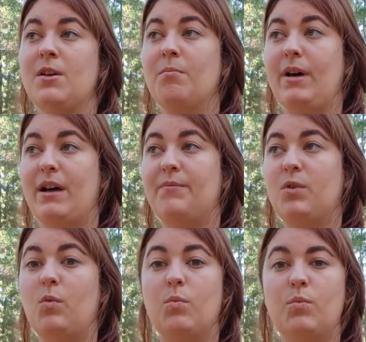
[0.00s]
but
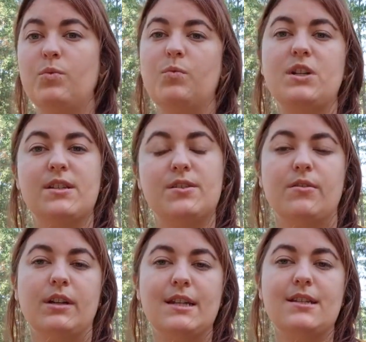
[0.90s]
we just
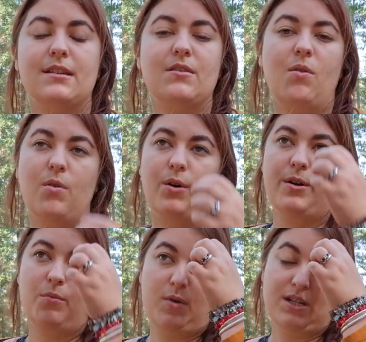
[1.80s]
don't listen,
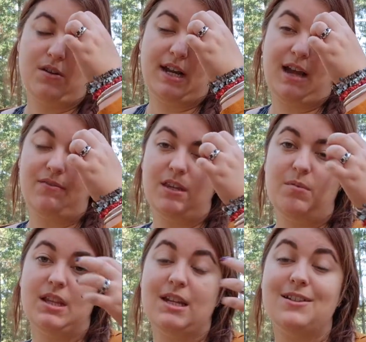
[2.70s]
or we don't have the
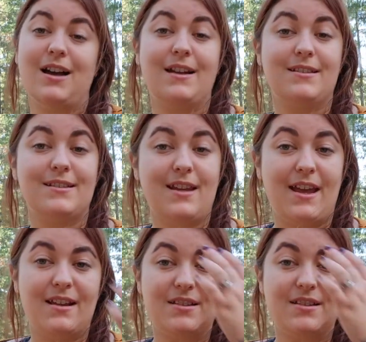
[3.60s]
ability to understand.